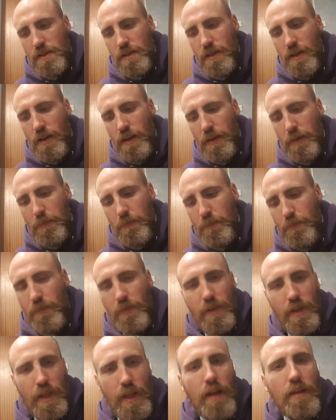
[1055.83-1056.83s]
Do
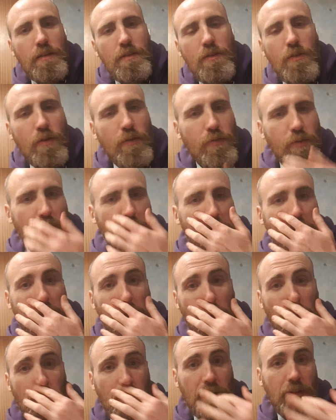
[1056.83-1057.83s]
it for your
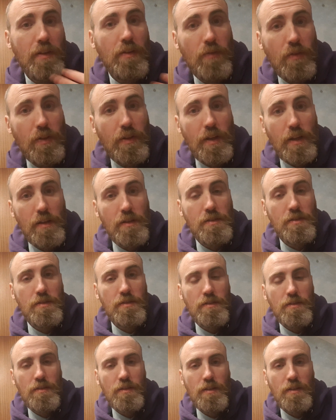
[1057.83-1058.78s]
health if you think it's